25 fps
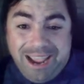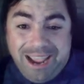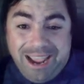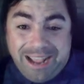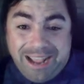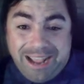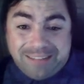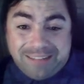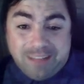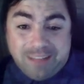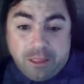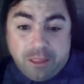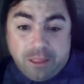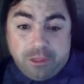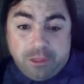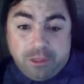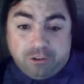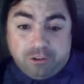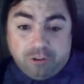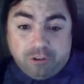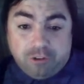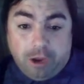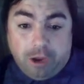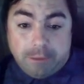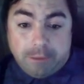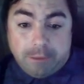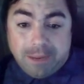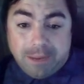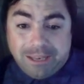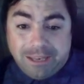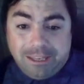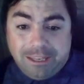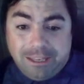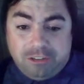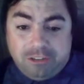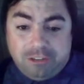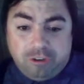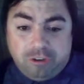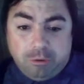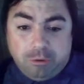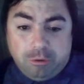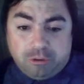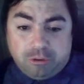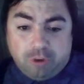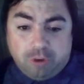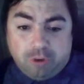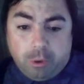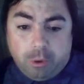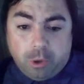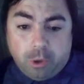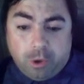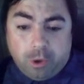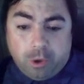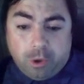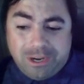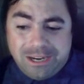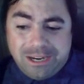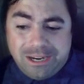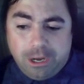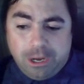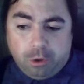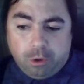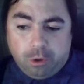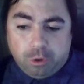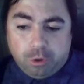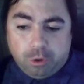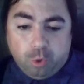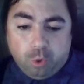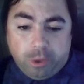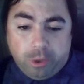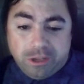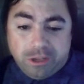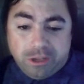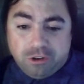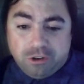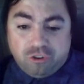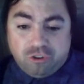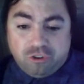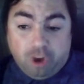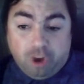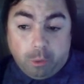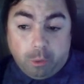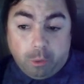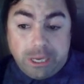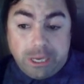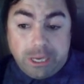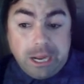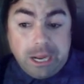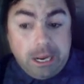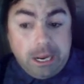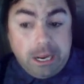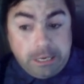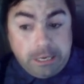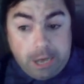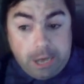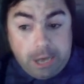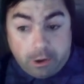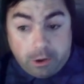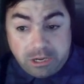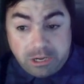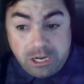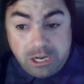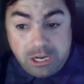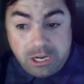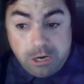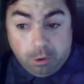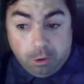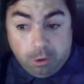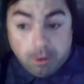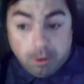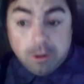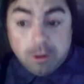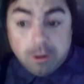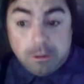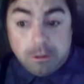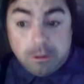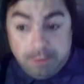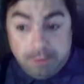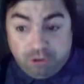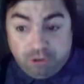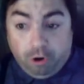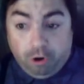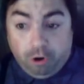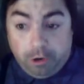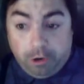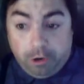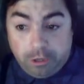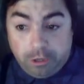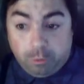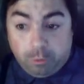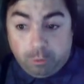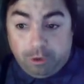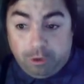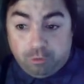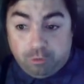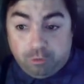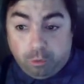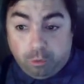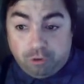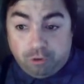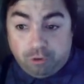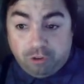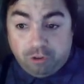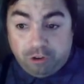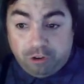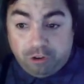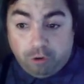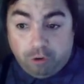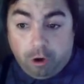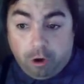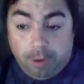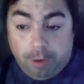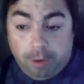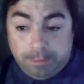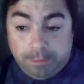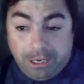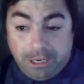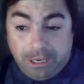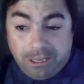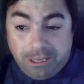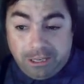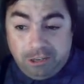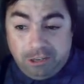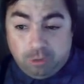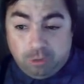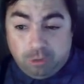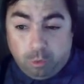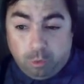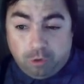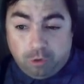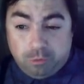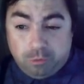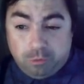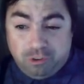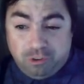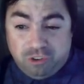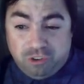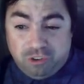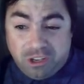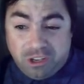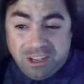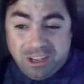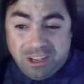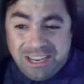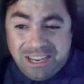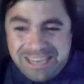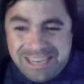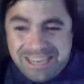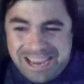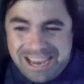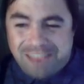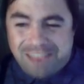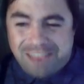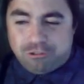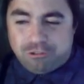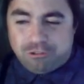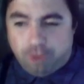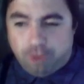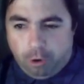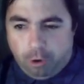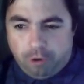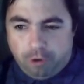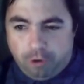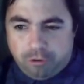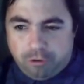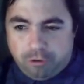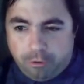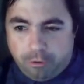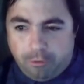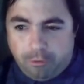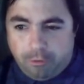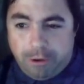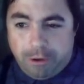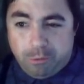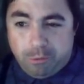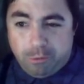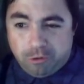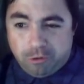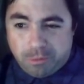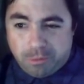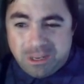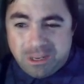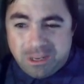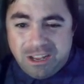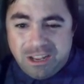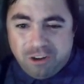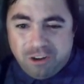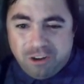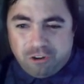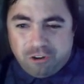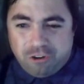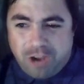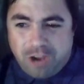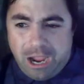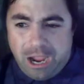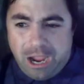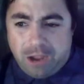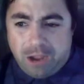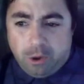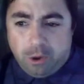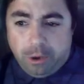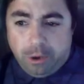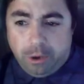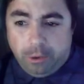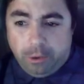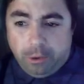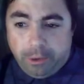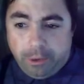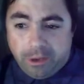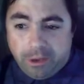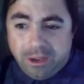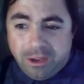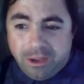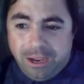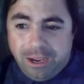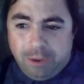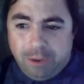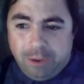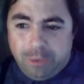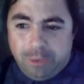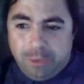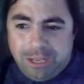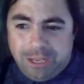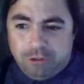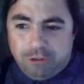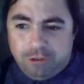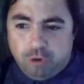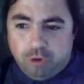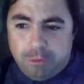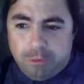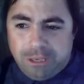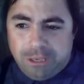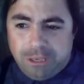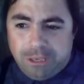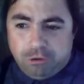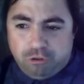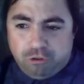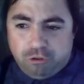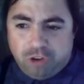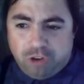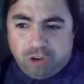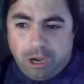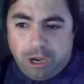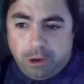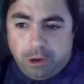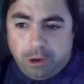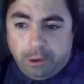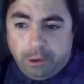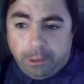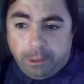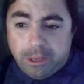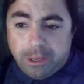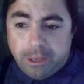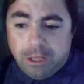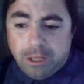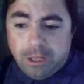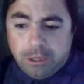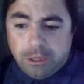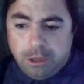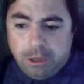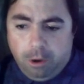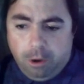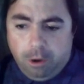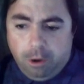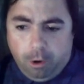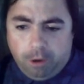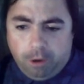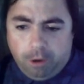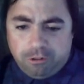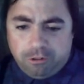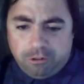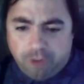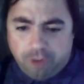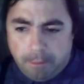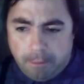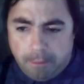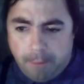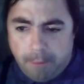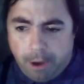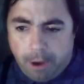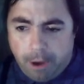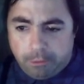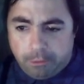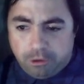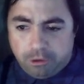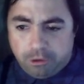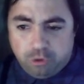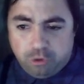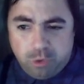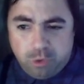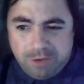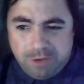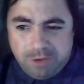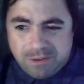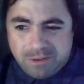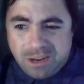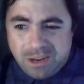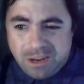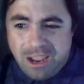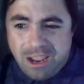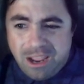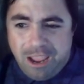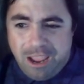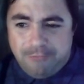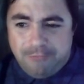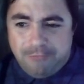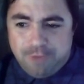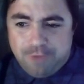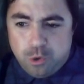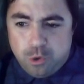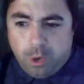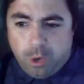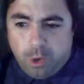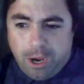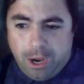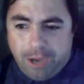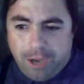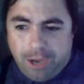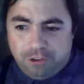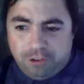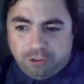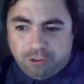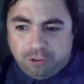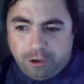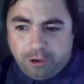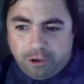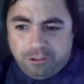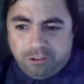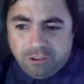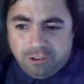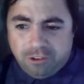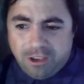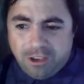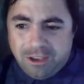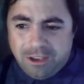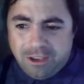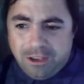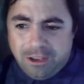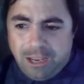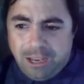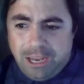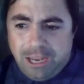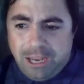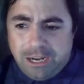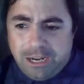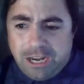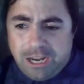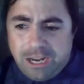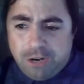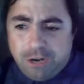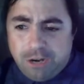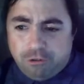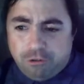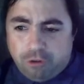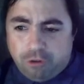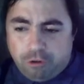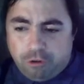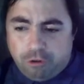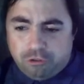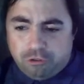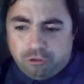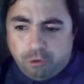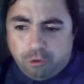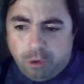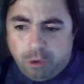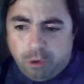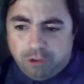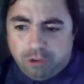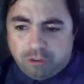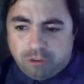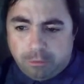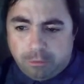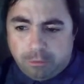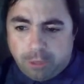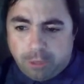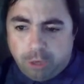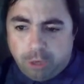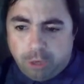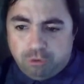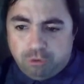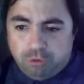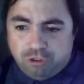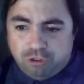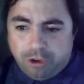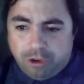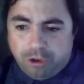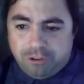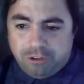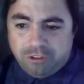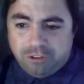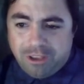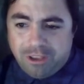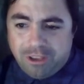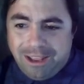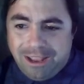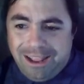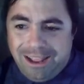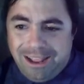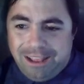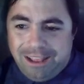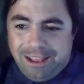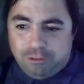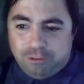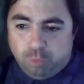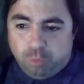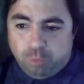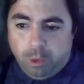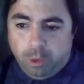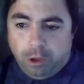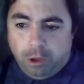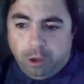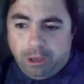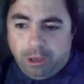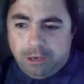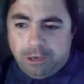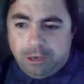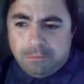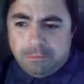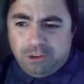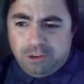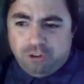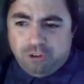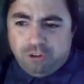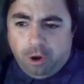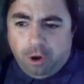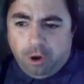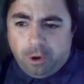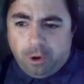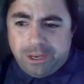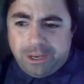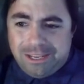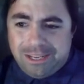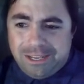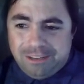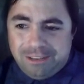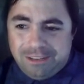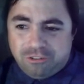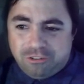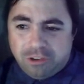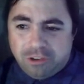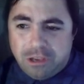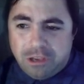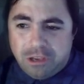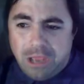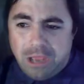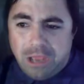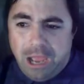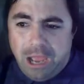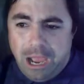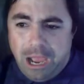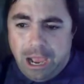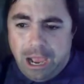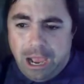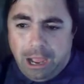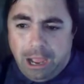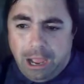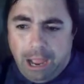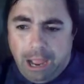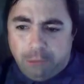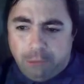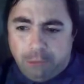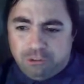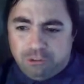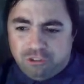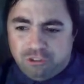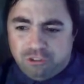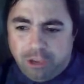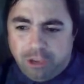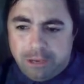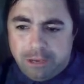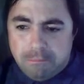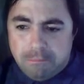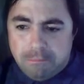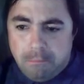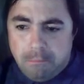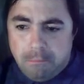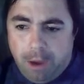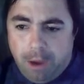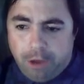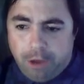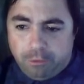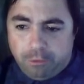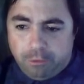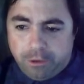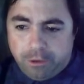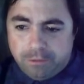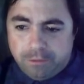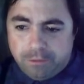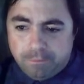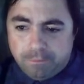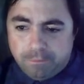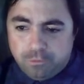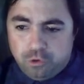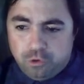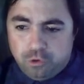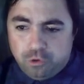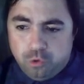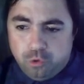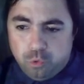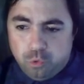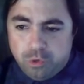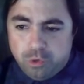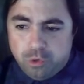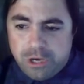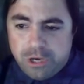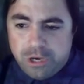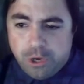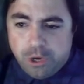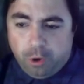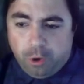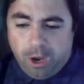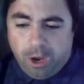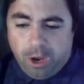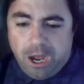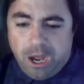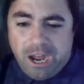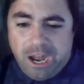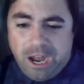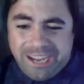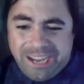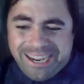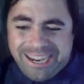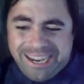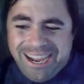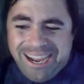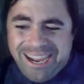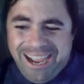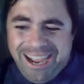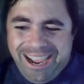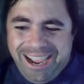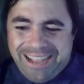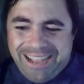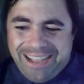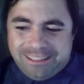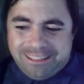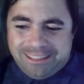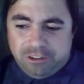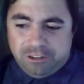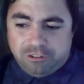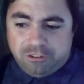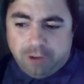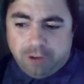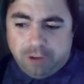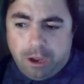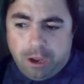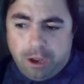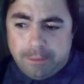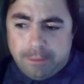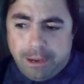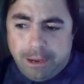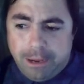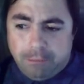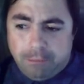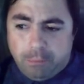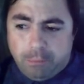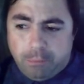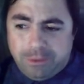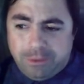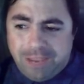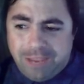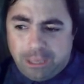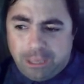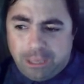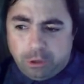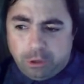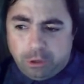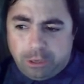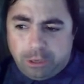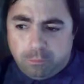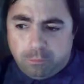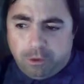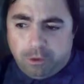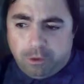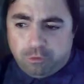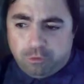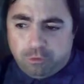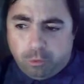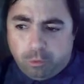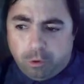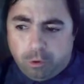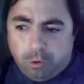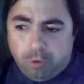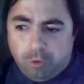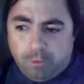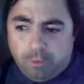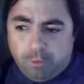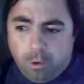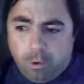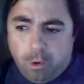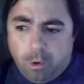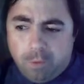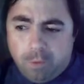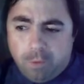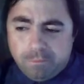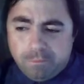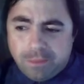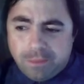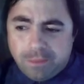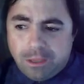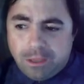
at this time. Let's see what's going on in Illinois, shall we? Now here, the majority of the wastewater sites are updating, at least the ones we see. Yes, there are some gray ones, but Chicago area, and we can zoom into Chicago area, there are some moderate to even a few high sites, and then there's also uh, some low sites as well. The majority is, uh, I would say, moderate to near high at this time. And when we take a look at wastewater overall,